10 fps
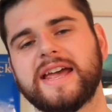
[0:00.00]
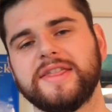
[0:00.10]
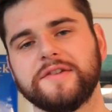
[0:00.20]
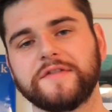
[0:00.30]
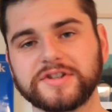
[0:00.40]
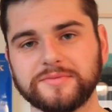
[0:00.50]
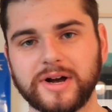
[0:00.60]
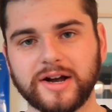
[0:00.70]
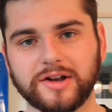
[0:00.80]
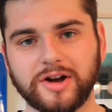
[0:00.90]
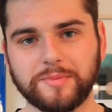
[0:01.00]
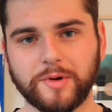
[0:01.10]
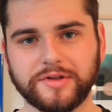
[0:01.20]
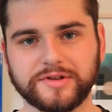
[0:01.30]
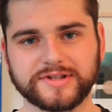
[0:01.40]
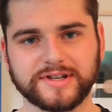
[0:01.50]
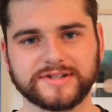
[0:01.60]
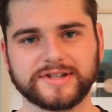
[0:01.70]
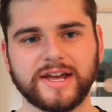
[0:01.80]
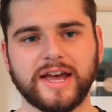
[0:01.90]
And the efficient market
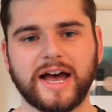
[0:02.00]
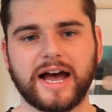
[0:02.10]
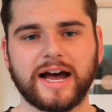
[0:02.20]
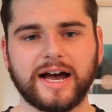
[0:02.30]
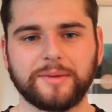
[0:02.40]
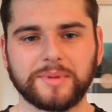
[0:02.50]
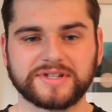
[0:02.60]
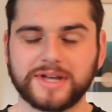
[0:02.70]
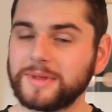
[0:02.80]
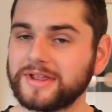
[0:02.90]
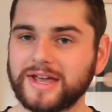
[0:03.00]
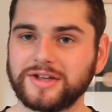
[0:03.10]
hypothesis is something that